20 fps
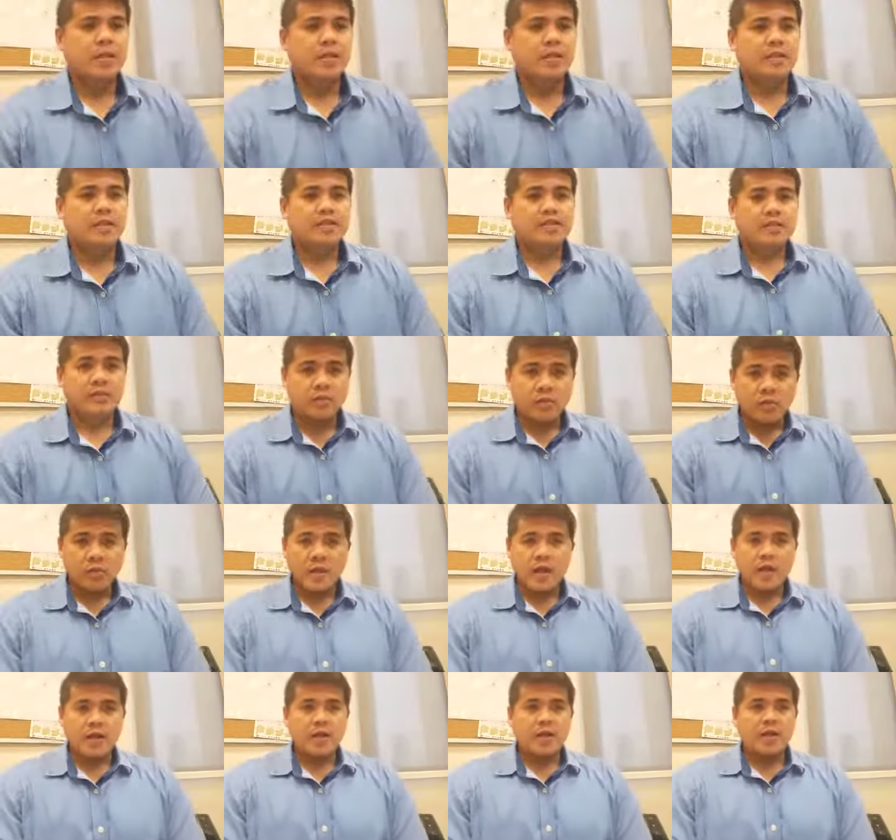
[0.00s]
It is
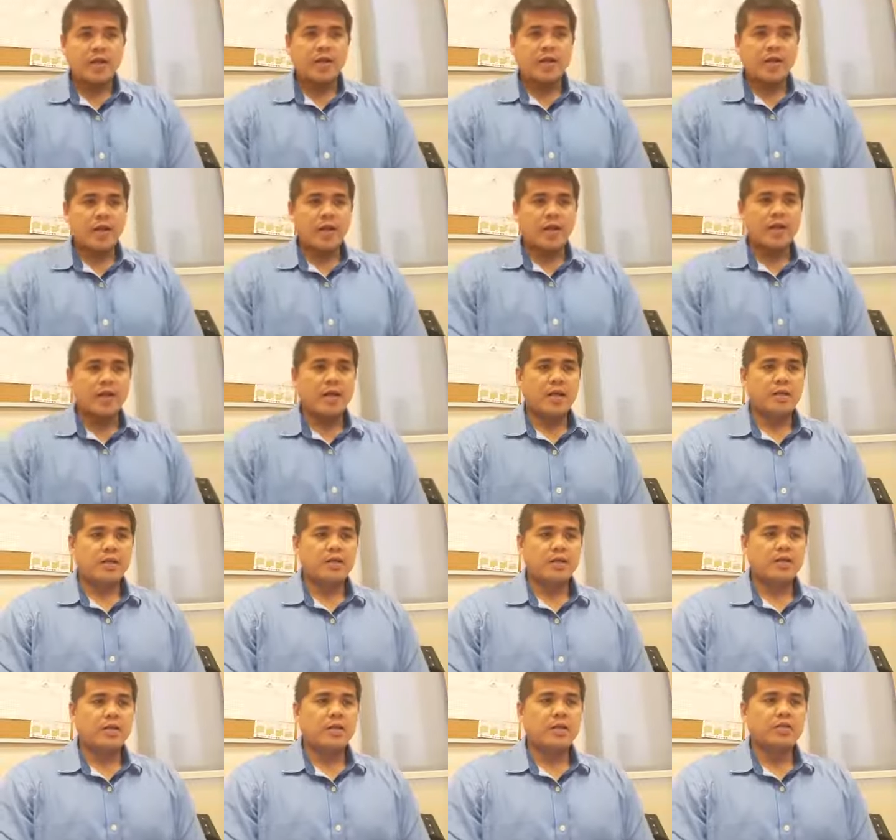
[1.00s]
recommended then
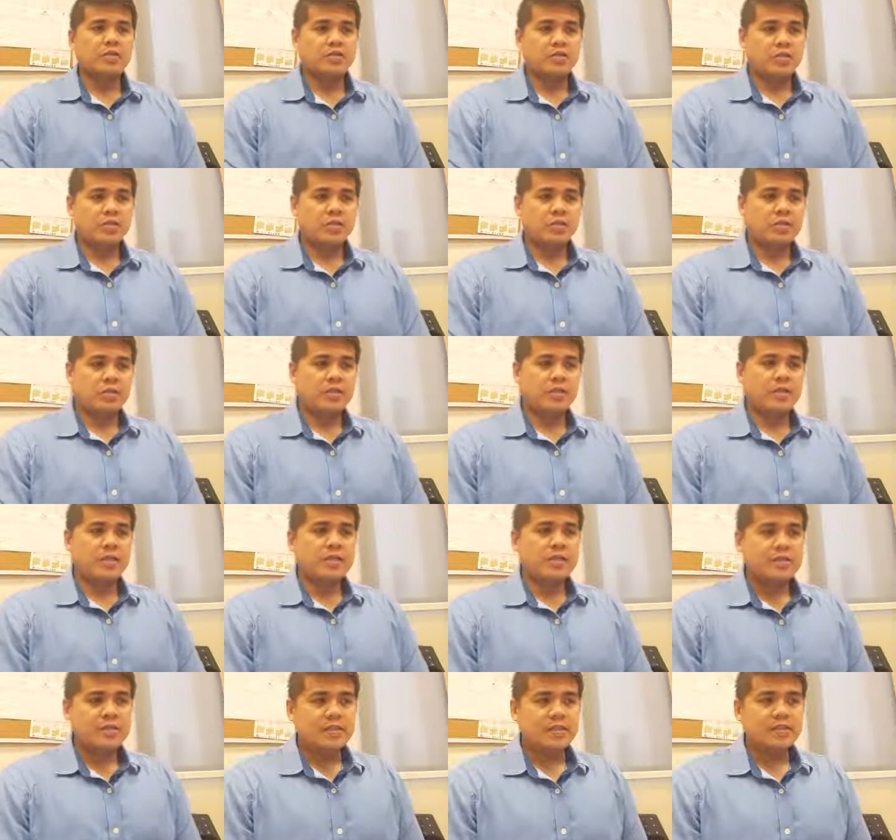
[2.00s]
that the researcher
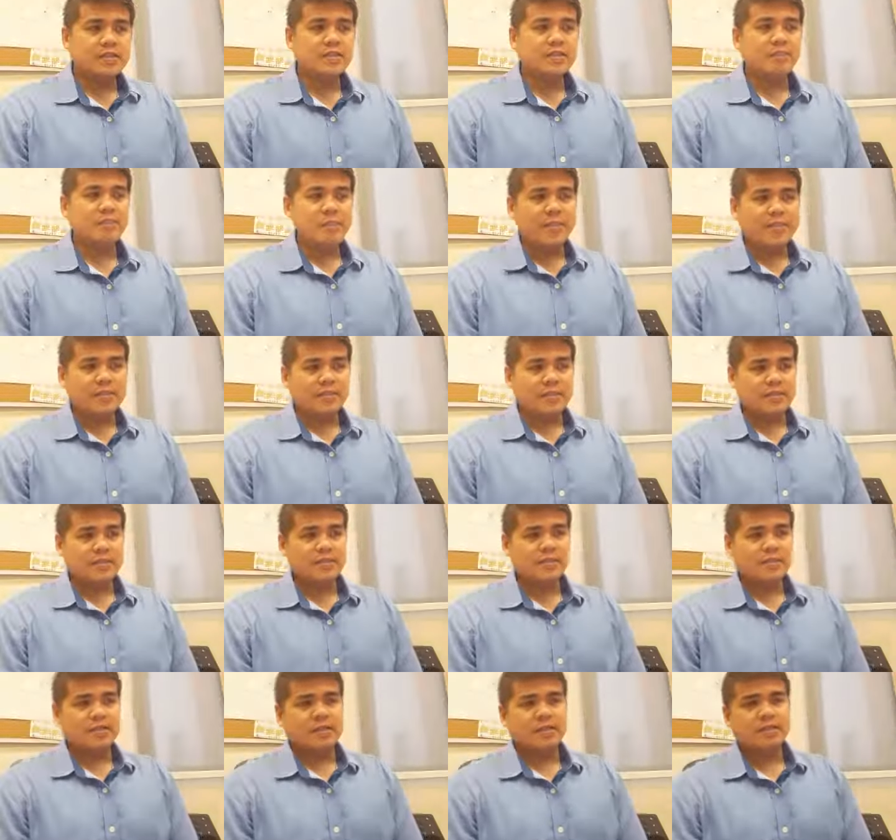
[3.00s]
listens
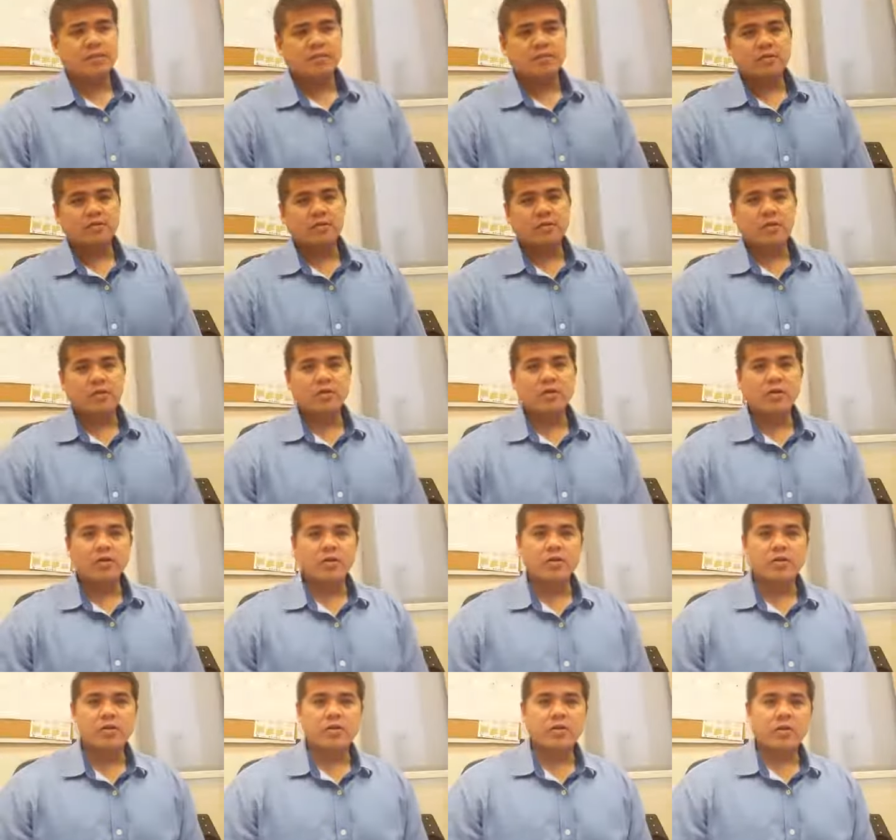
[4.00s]
repeatedly to the
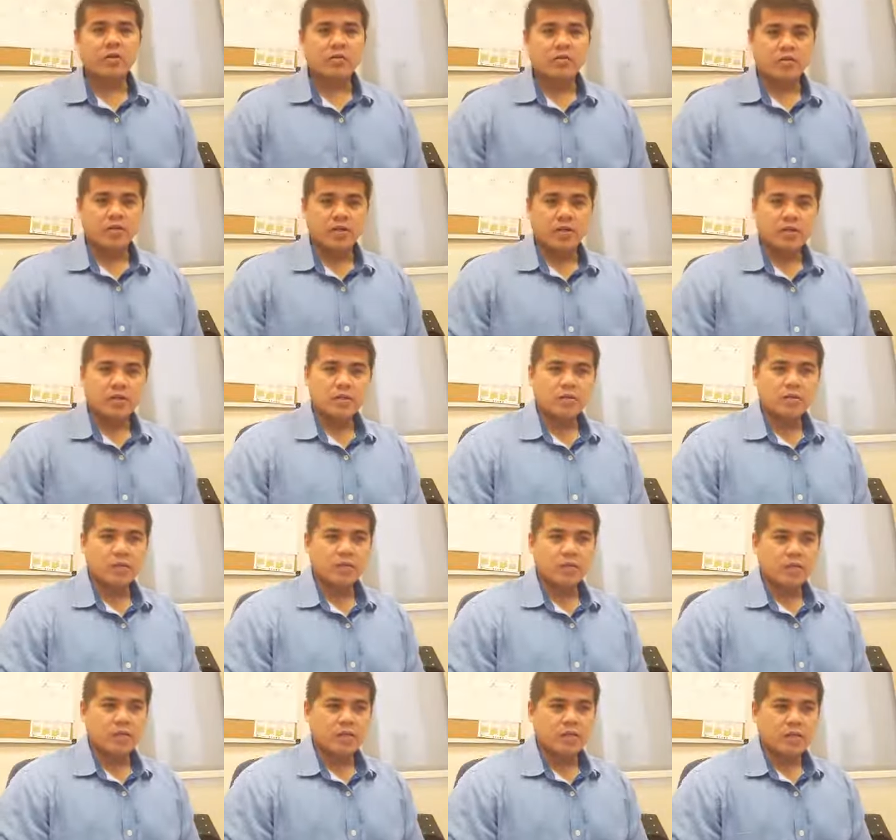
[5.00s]
audio recording to
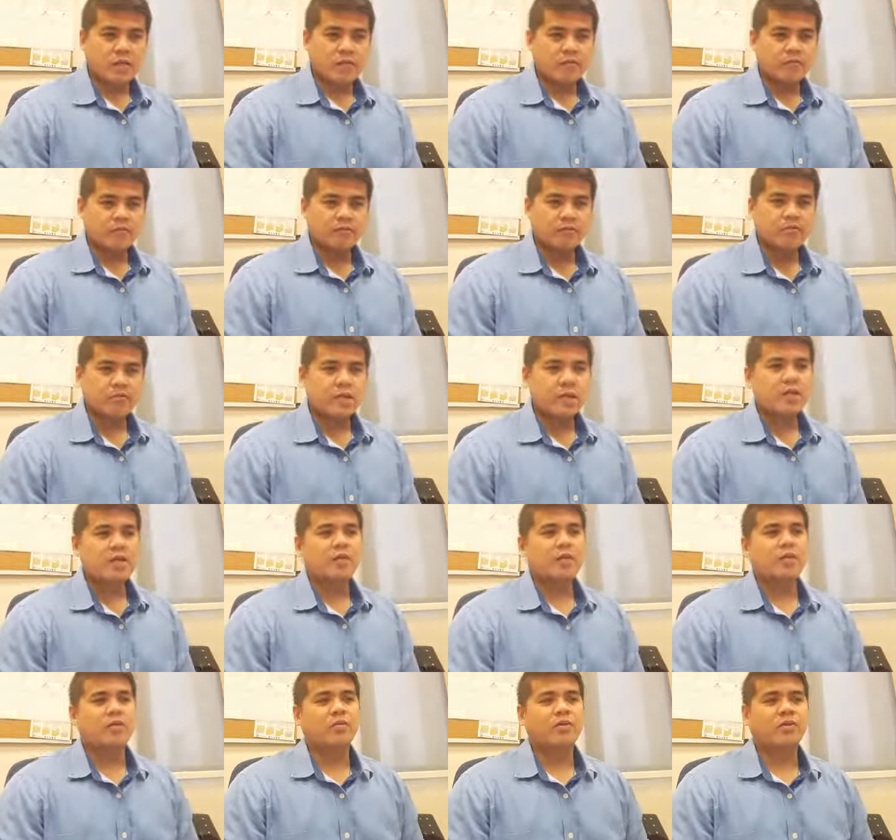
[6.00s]
become
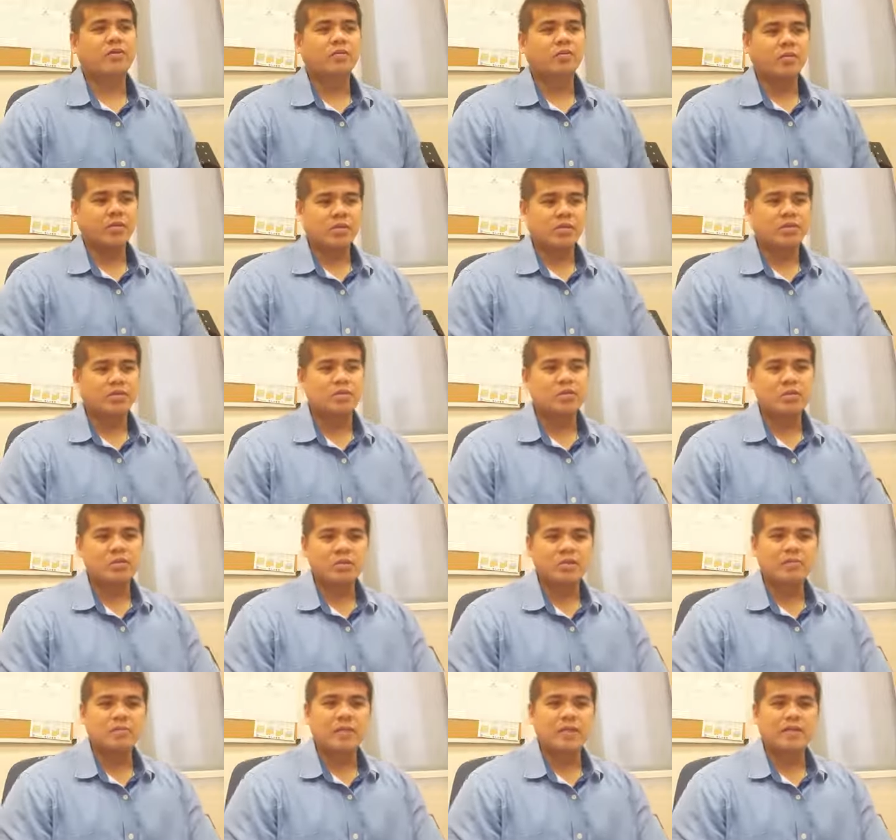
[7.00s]
familiar with the words
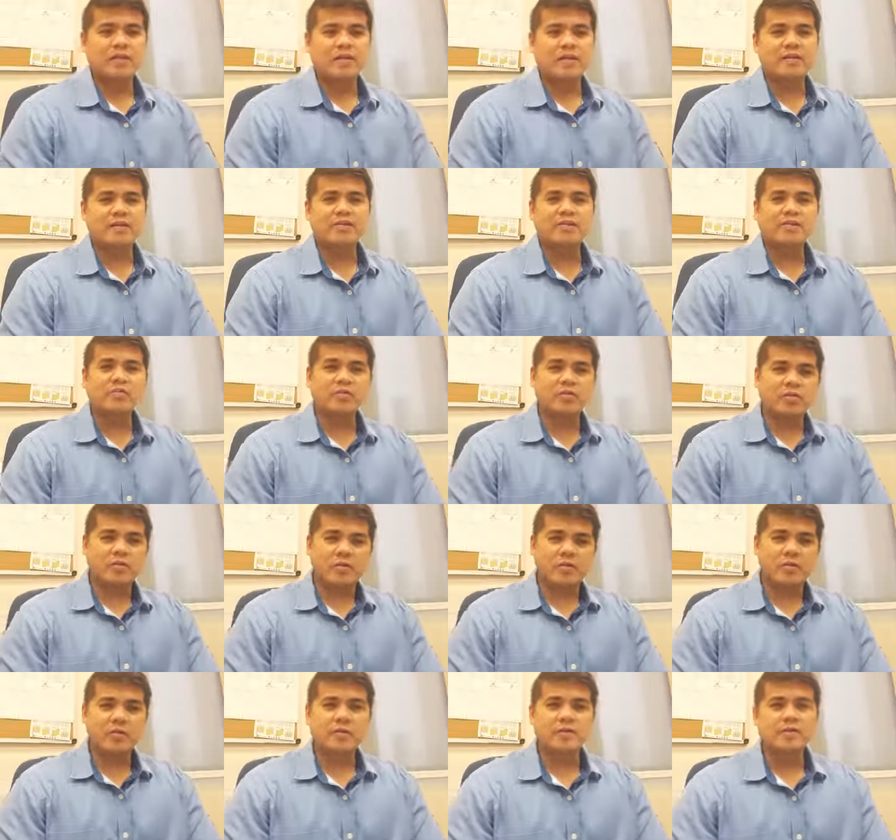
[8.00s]
used by the
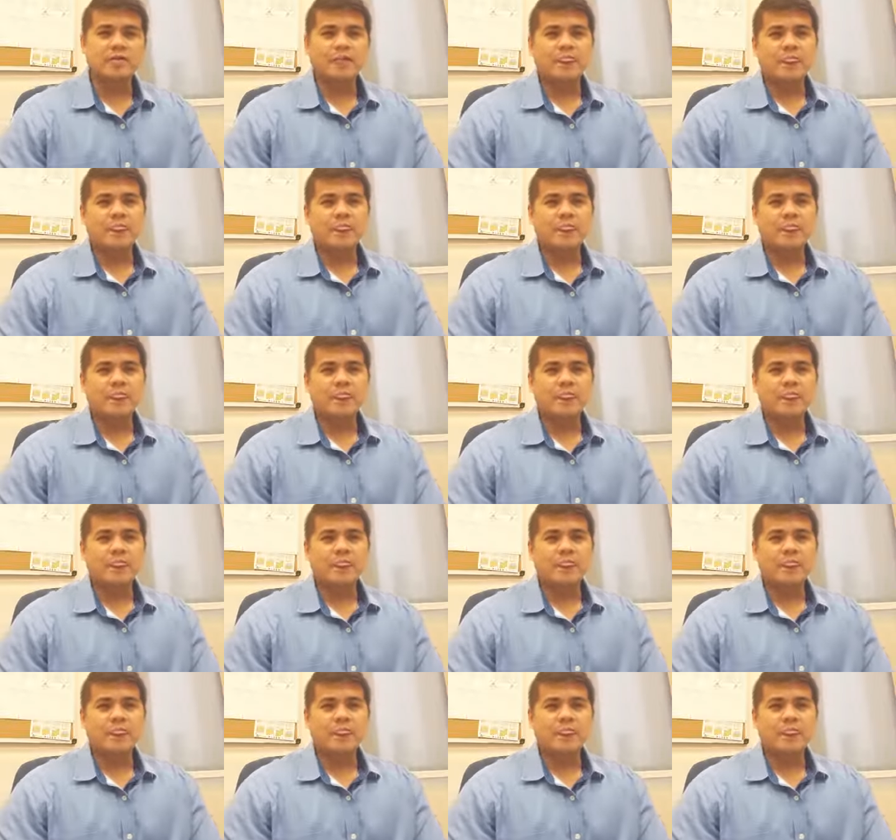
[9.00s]
interviewee